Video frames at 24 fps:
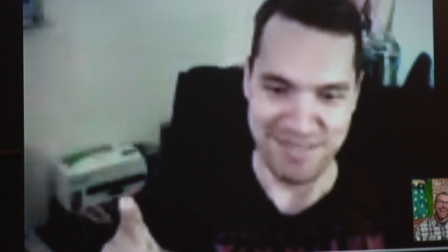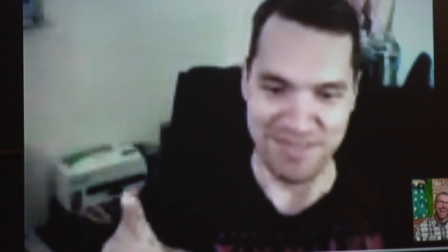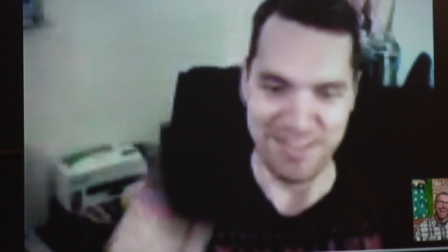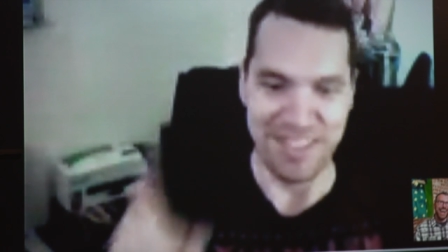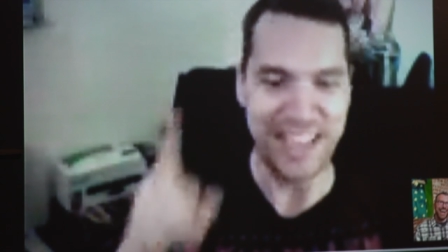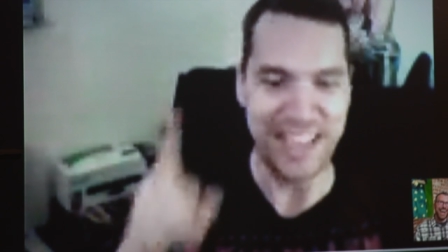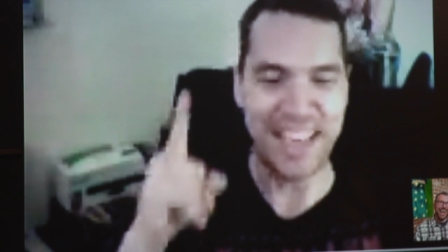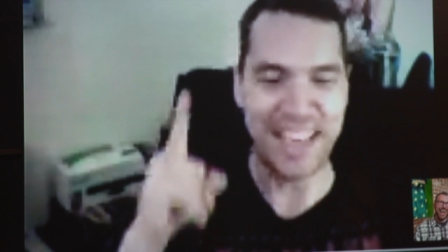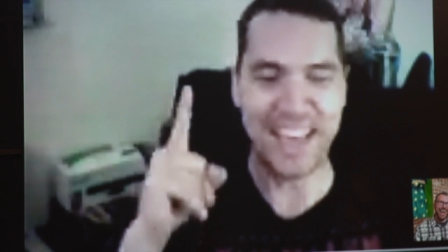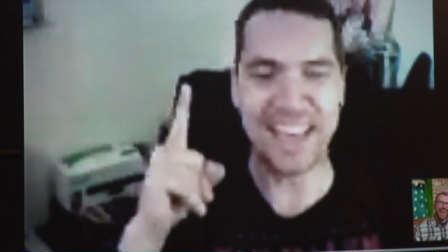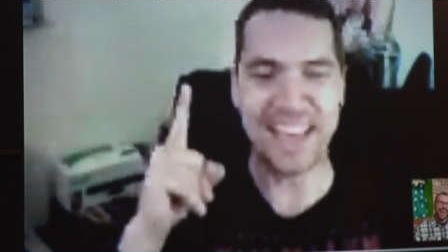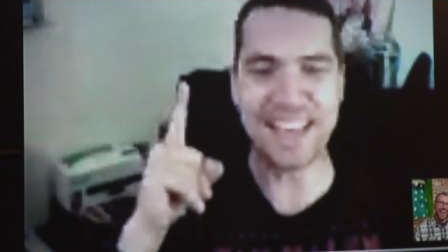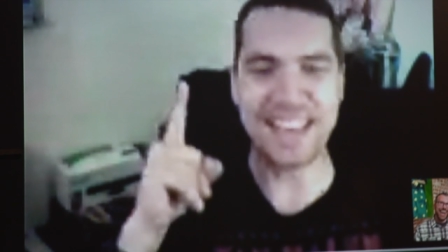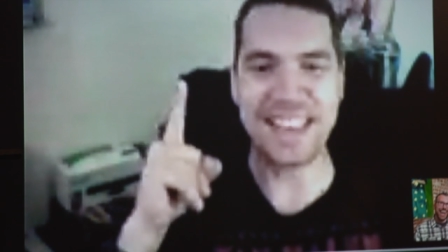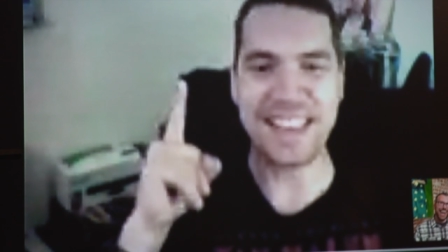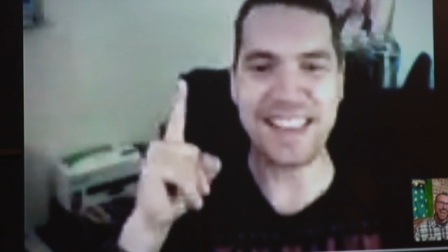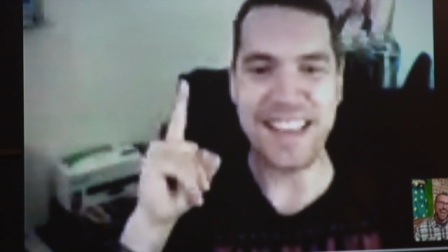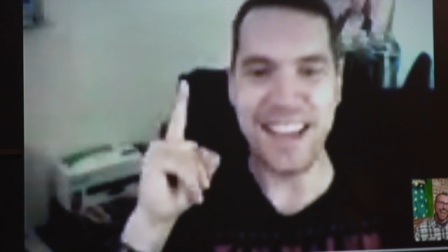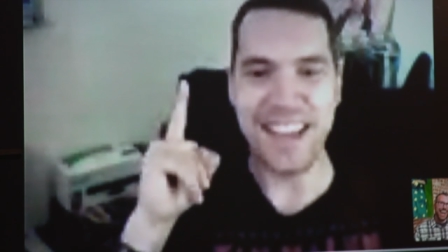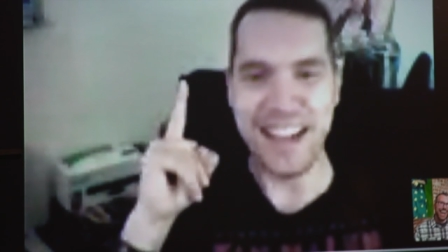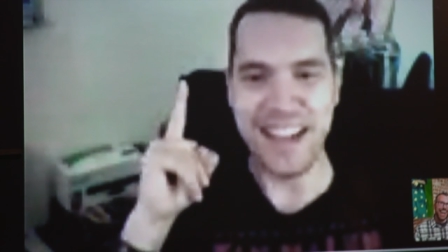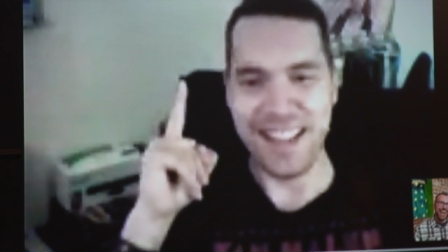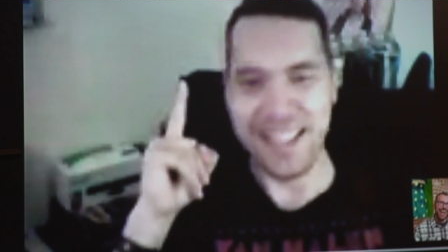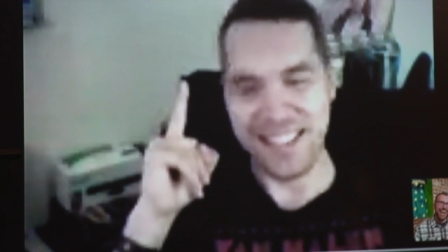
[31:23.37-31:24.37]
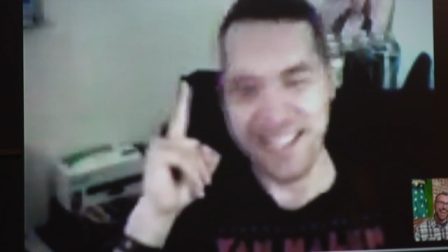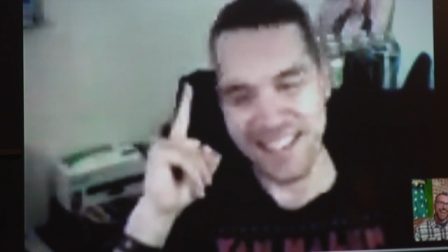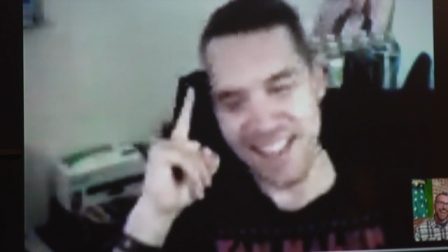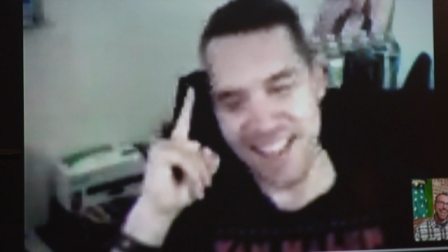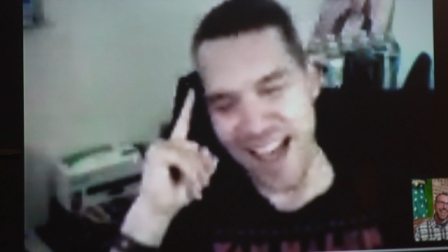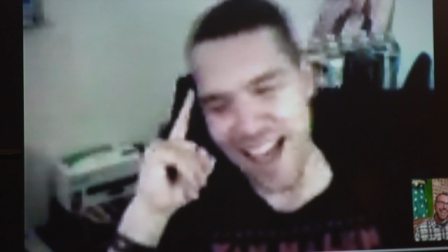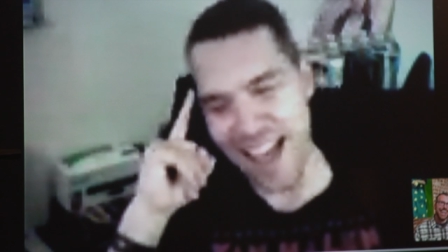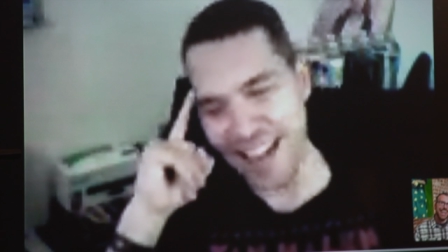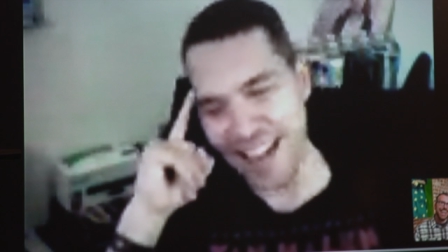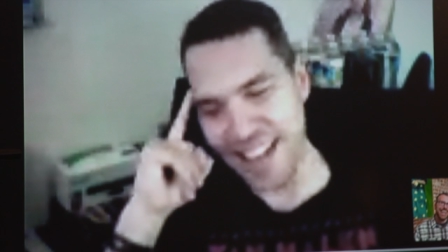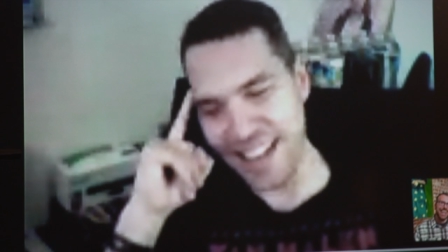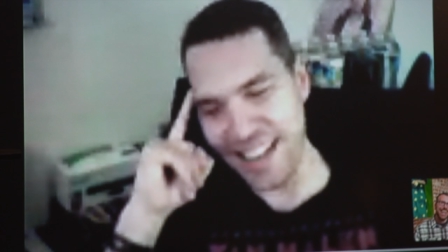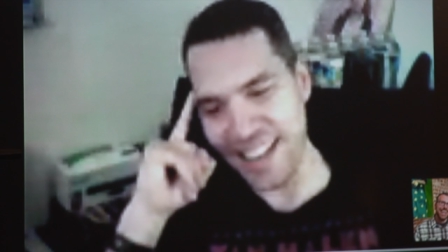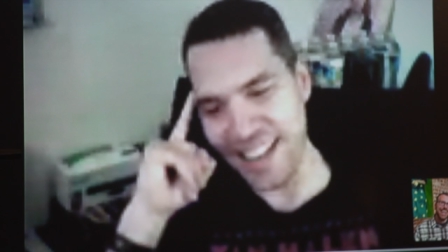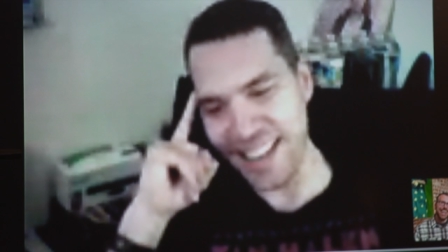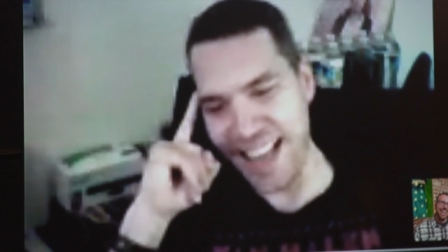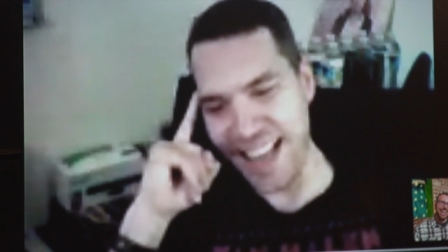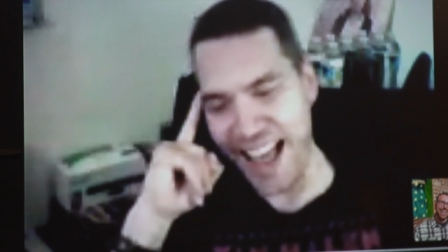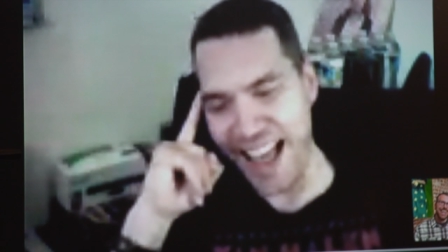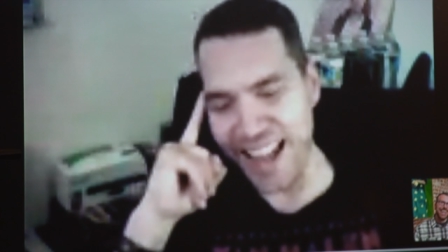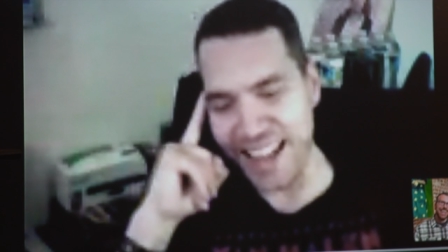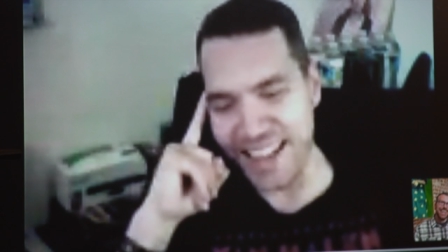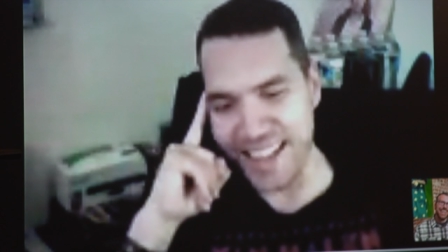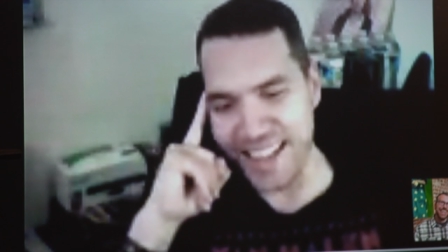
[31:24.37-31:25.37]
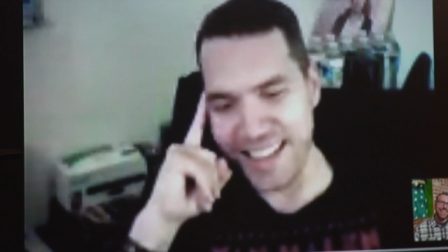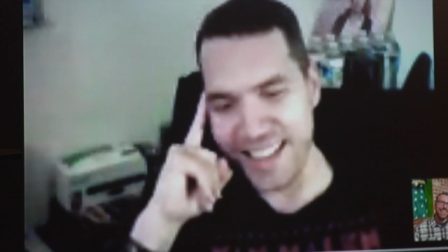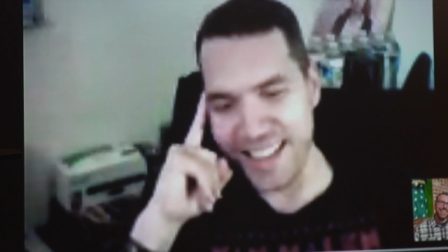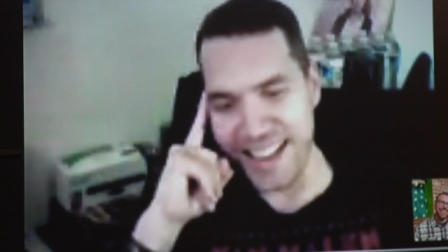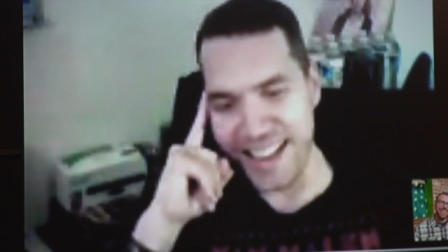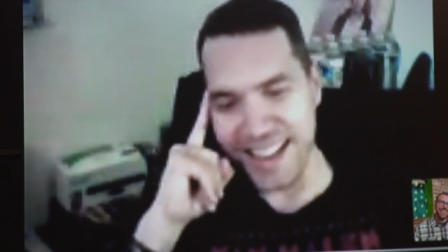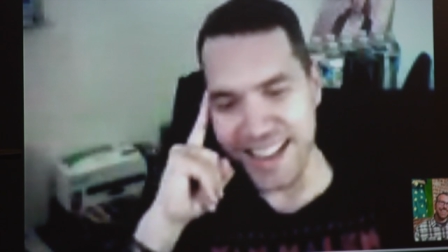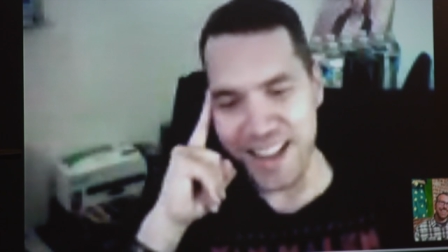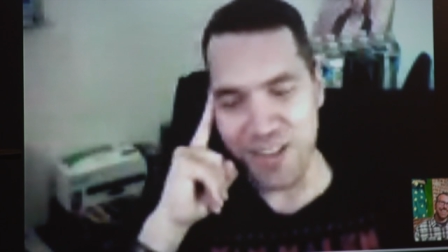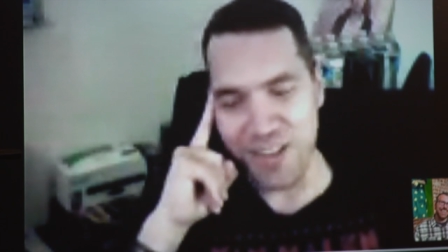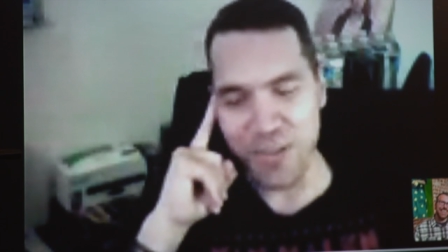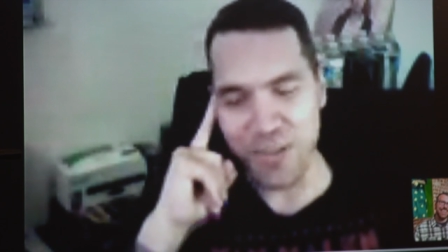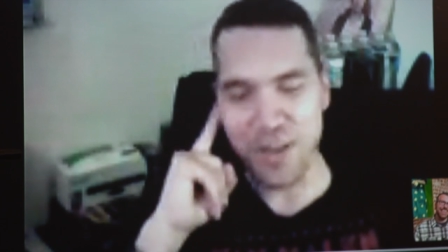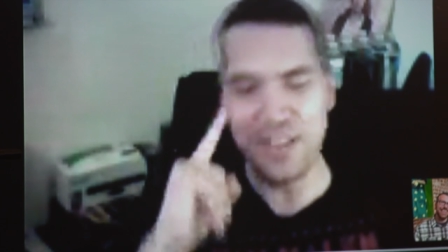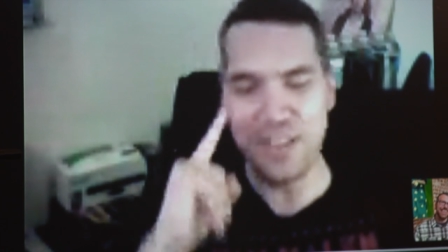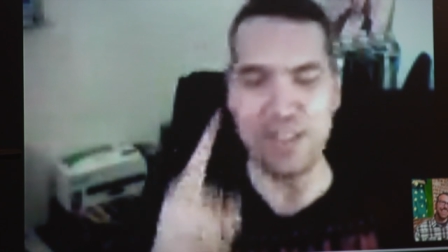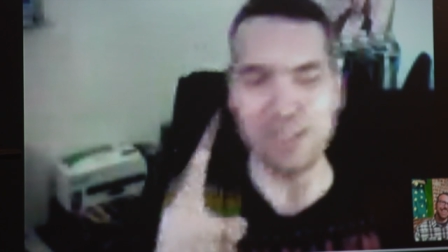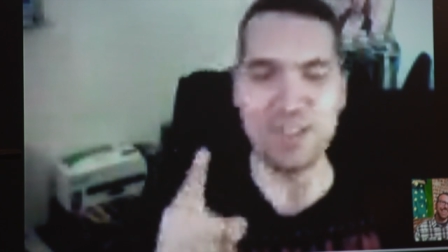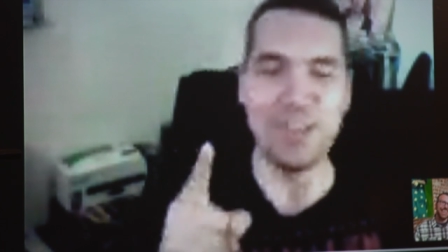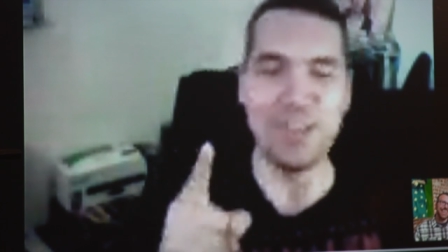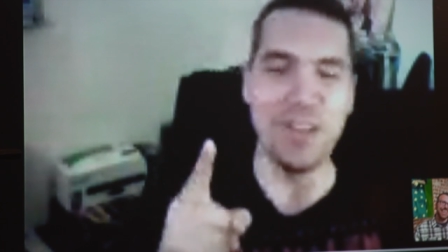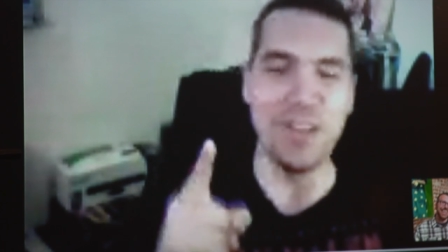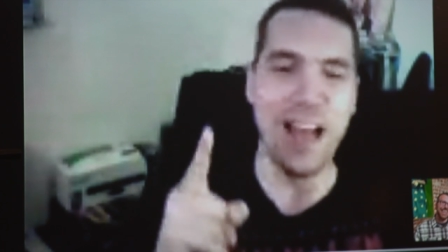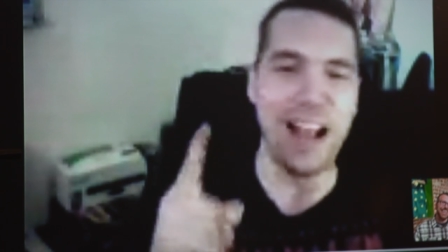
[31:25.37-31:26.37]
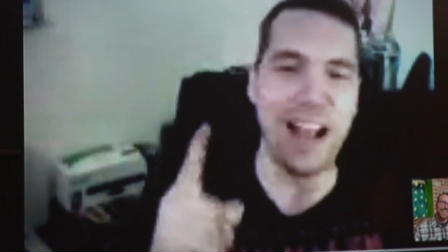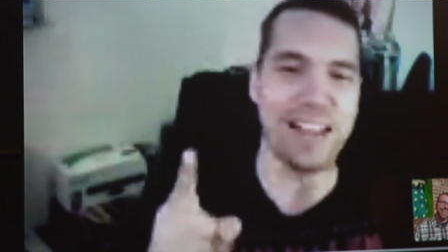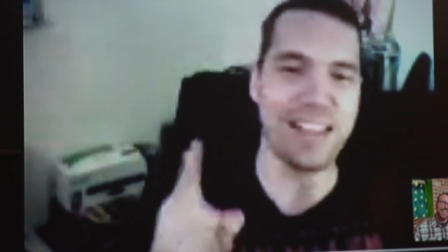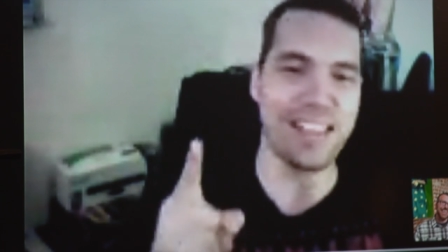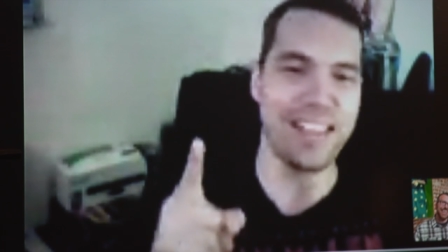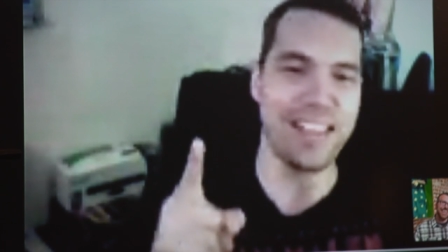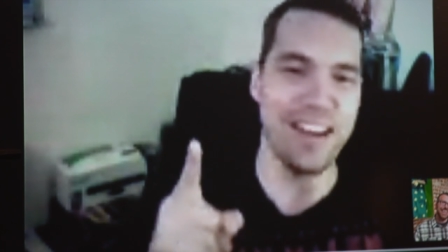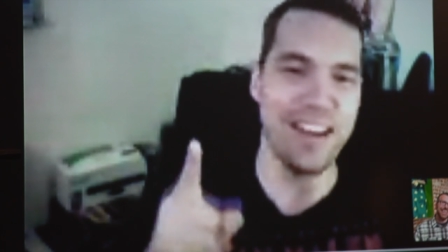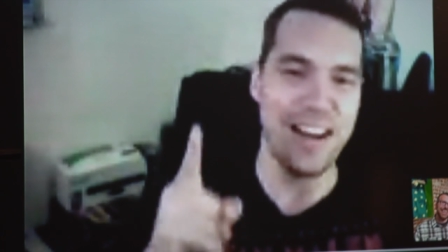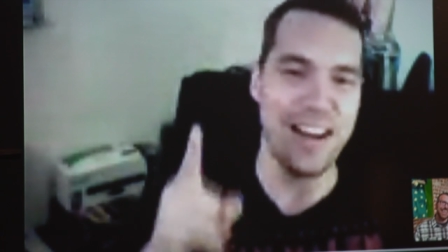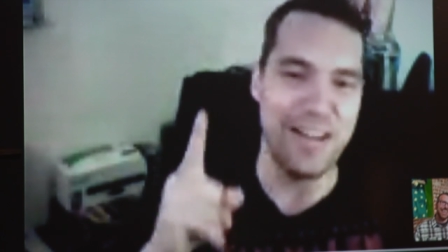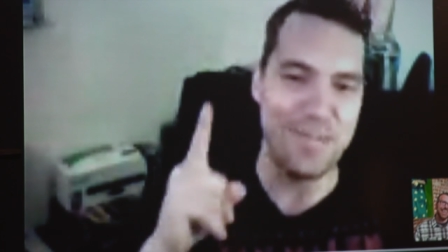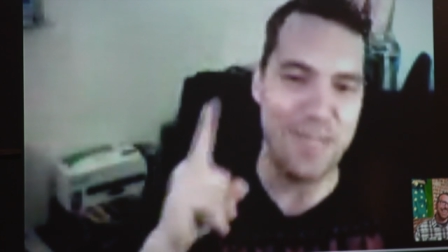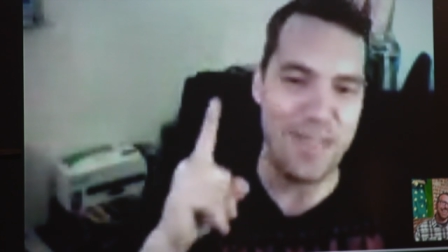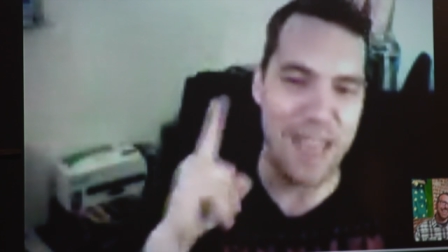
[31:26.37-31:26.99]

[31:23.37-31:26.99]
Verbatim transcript: Because that, that original X COM,